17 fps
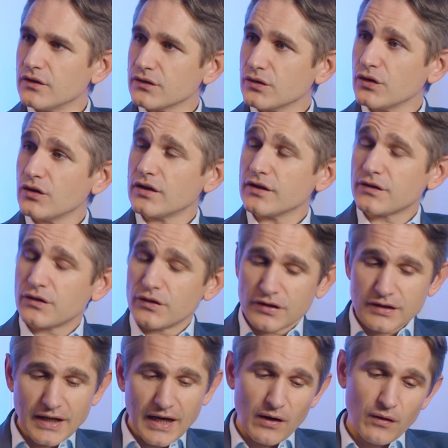So Jonas,
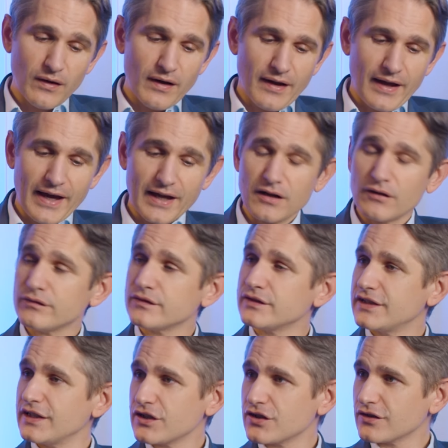you're now head of
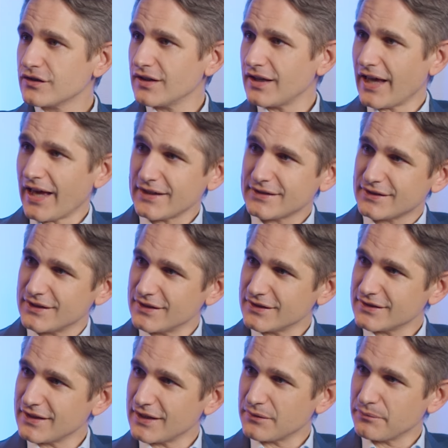digital
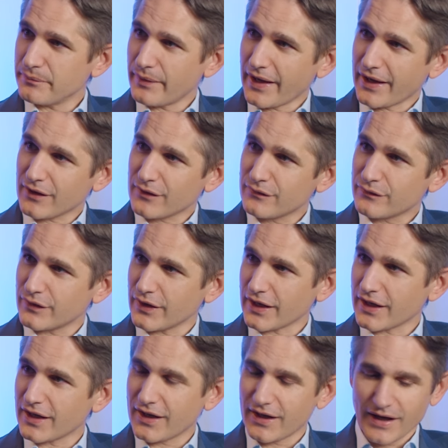assets at Bank
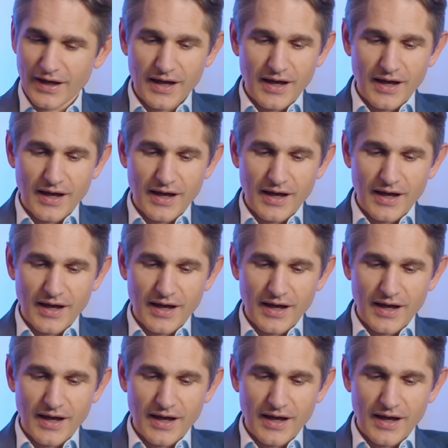Frick.